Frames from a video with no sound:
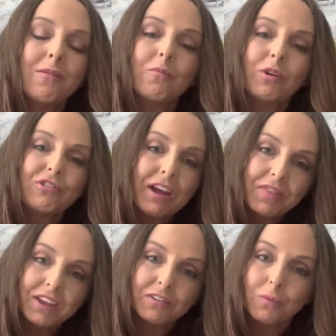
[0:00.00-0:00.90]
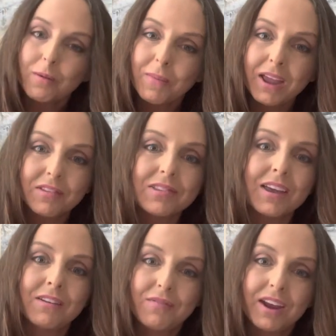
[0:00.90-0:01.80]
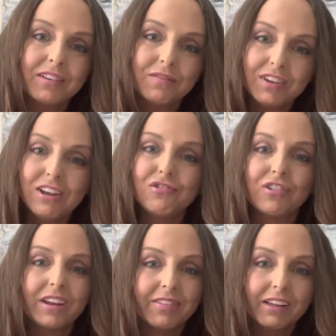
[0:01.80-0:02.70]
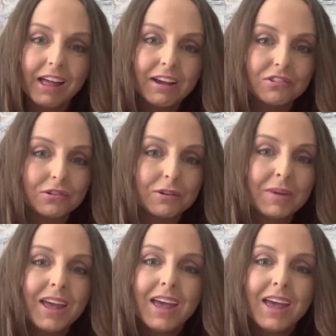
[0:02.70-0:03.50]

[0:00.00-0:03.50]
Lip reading: which I think is what makes an effective teacher in the classroom.